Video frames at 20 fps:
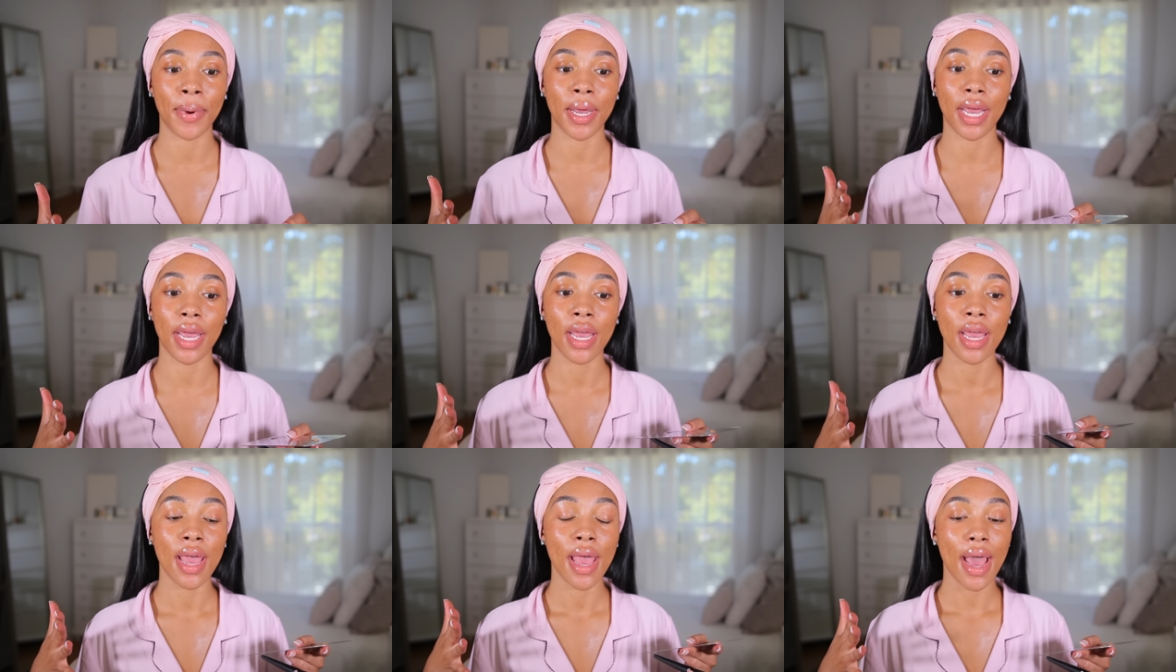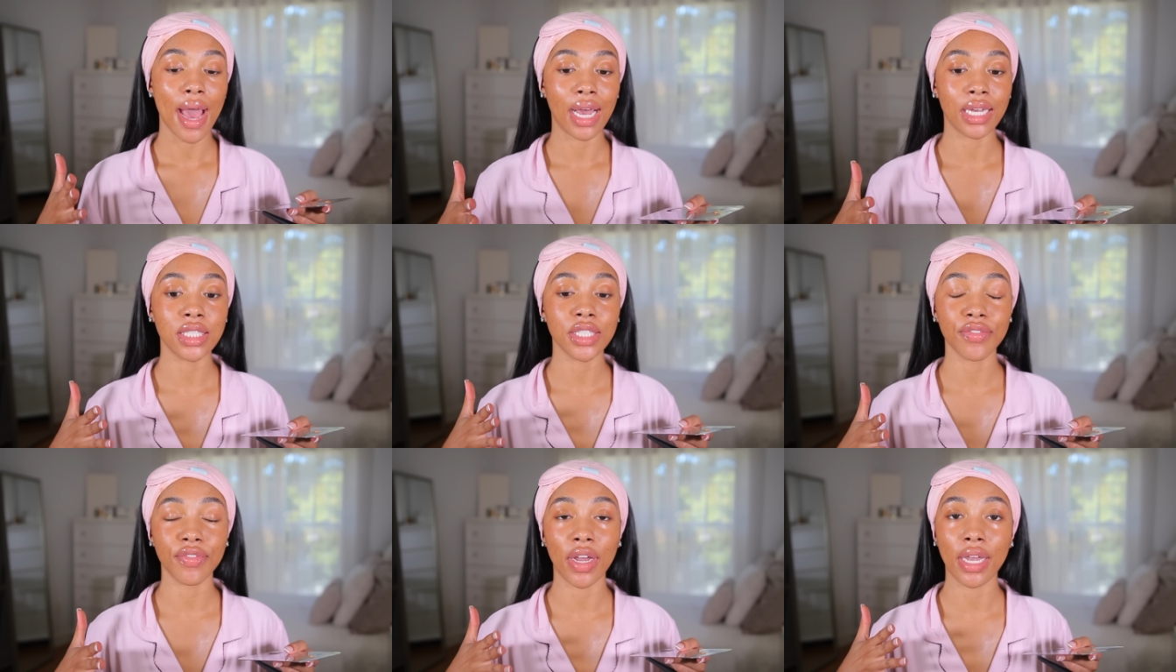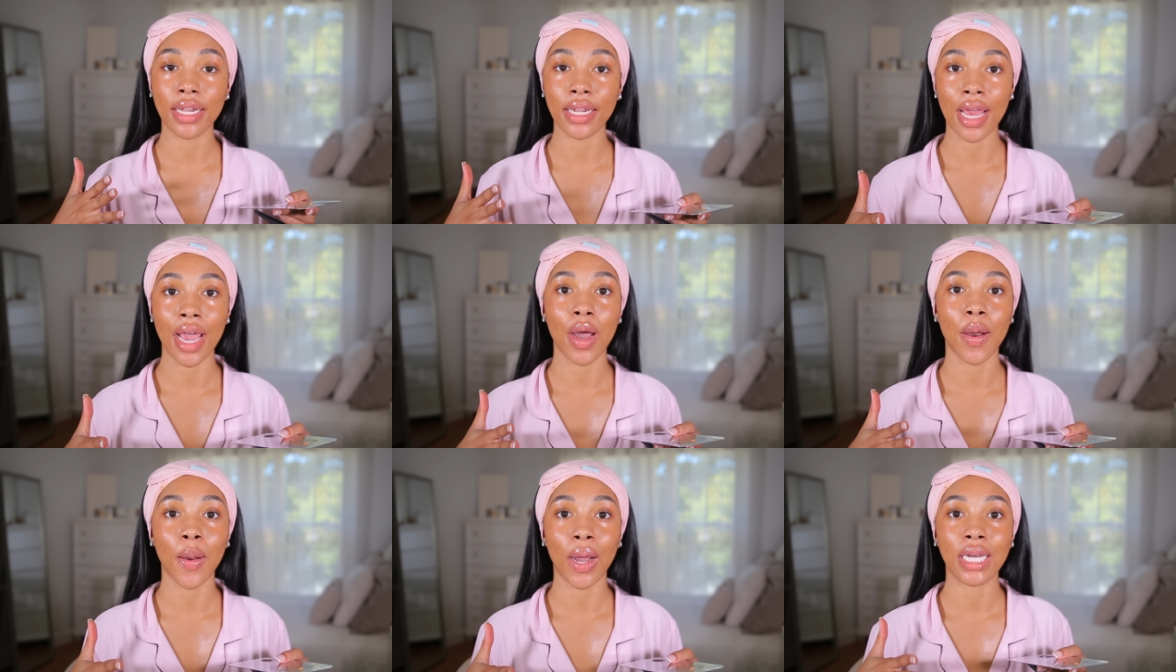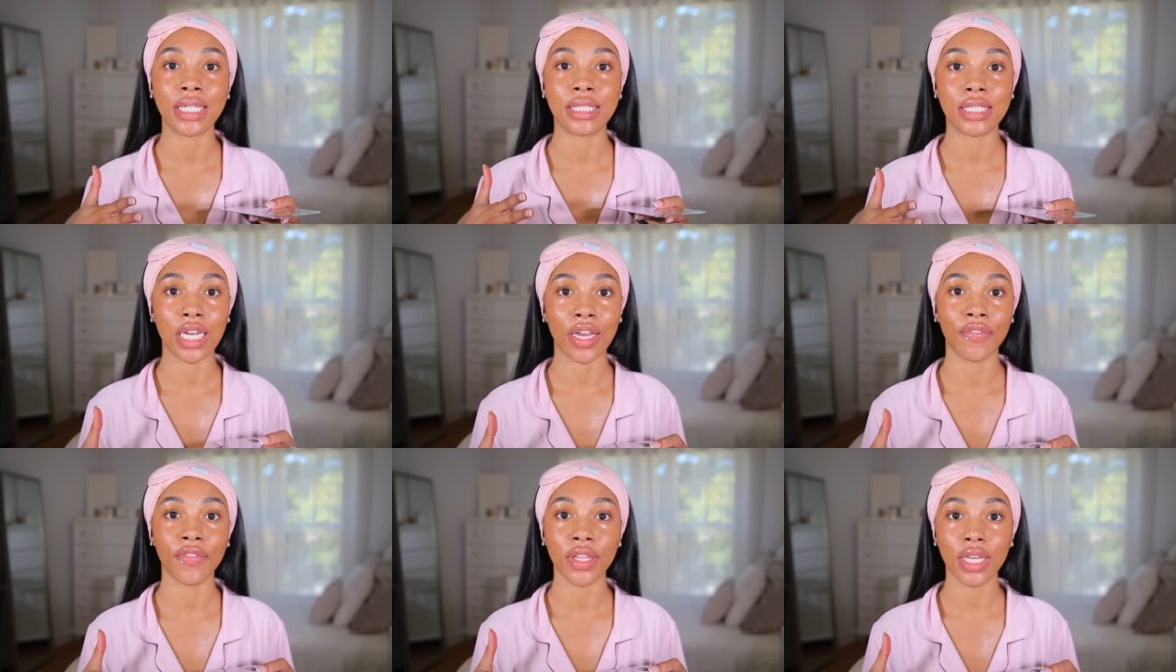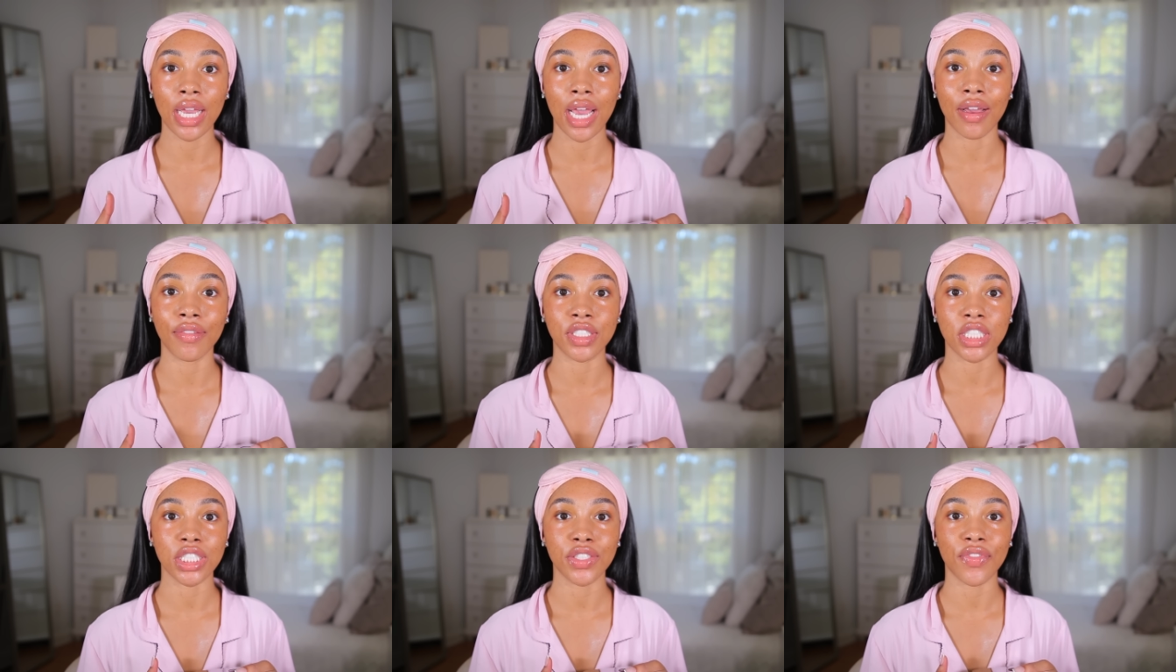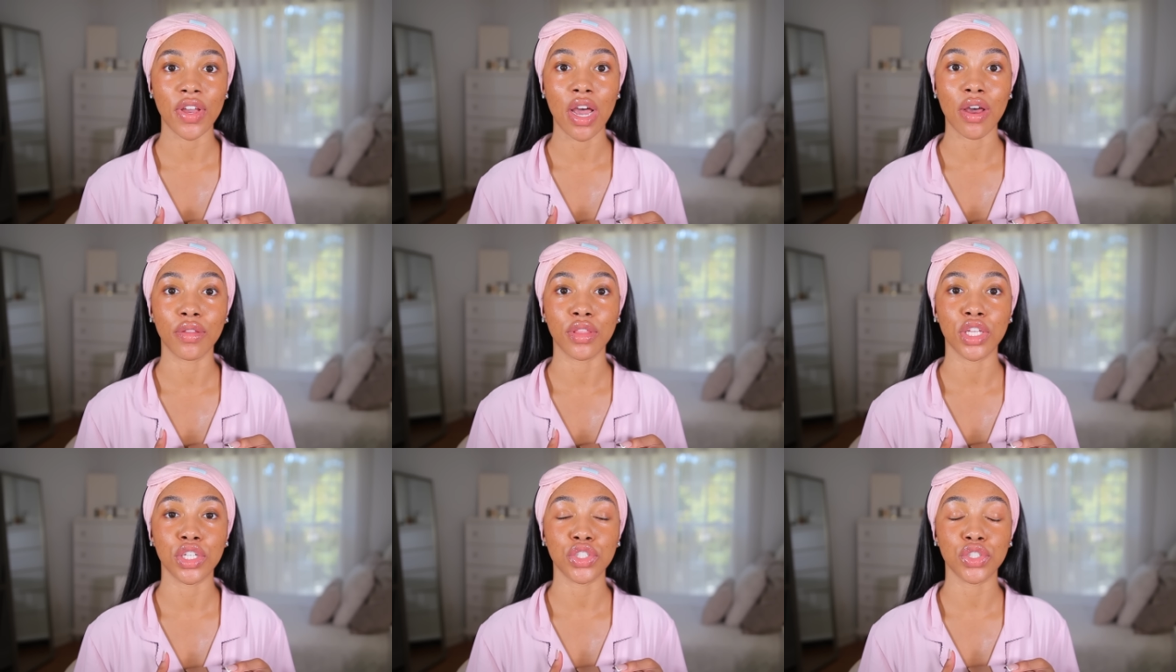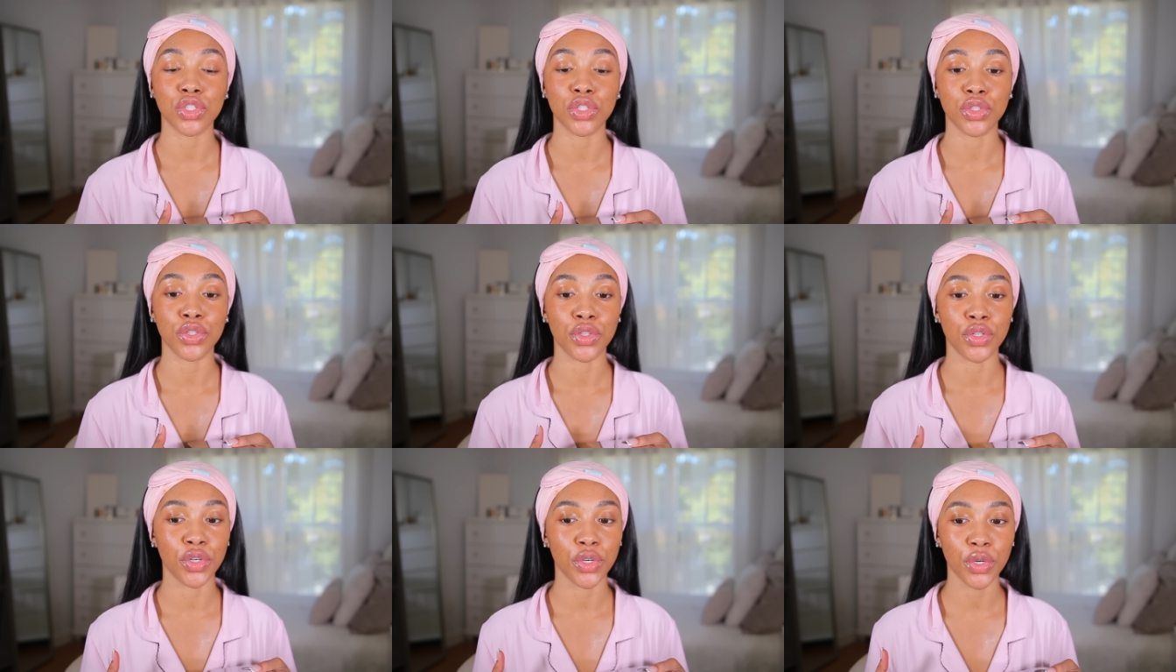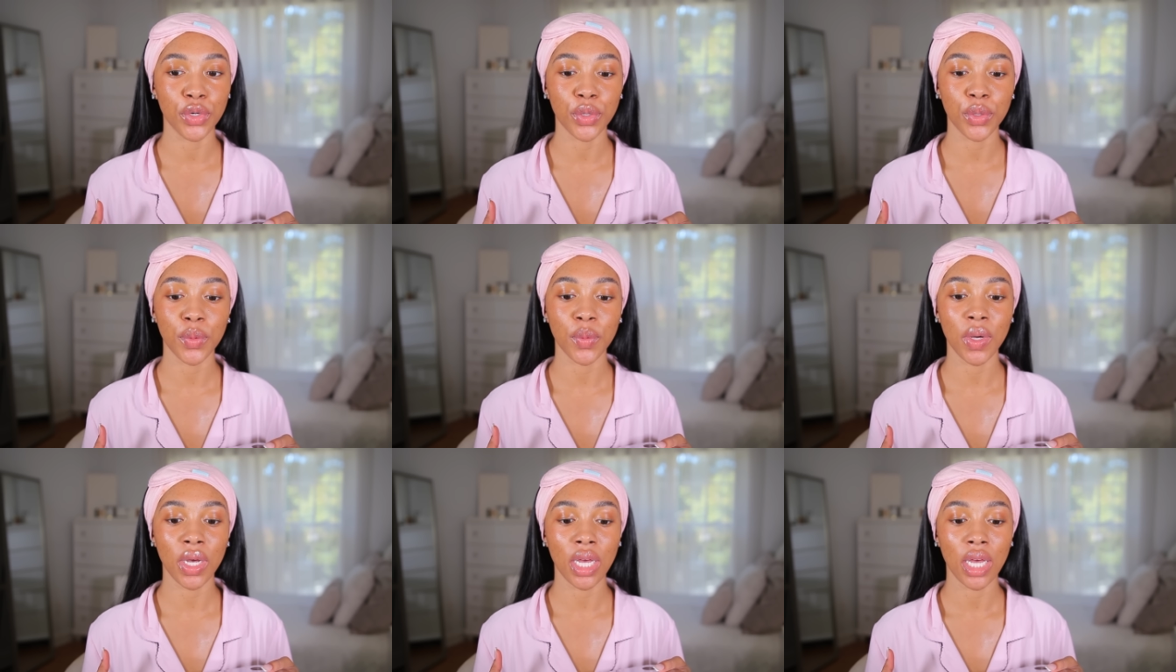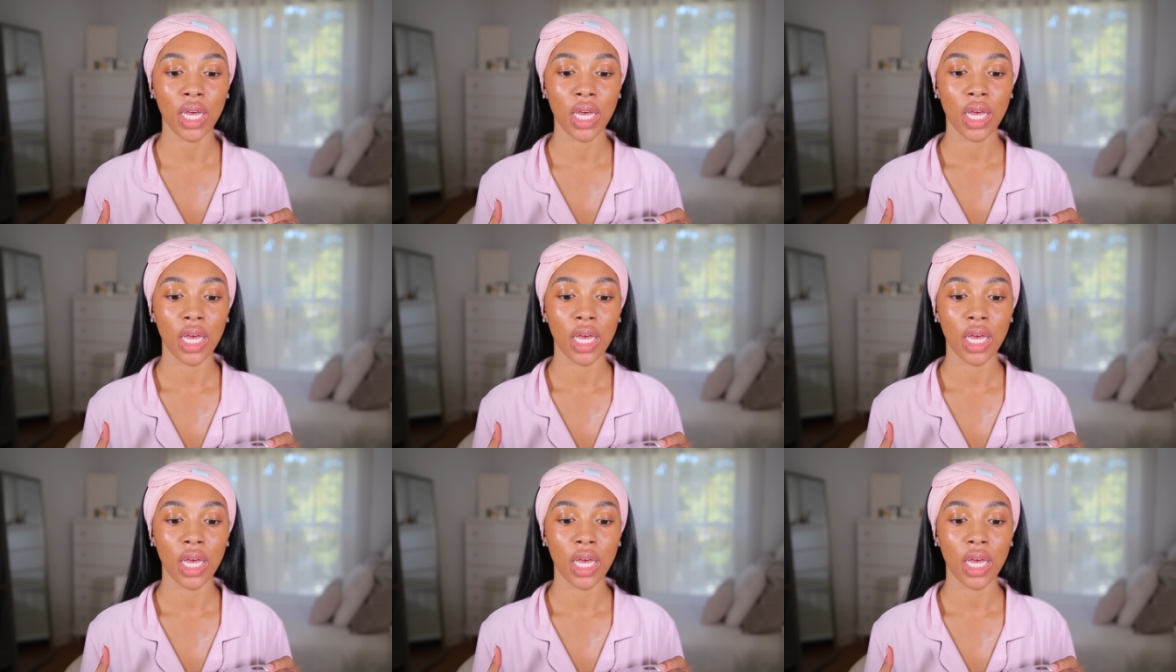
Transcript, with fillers: But as of right now, I definitely have just found this new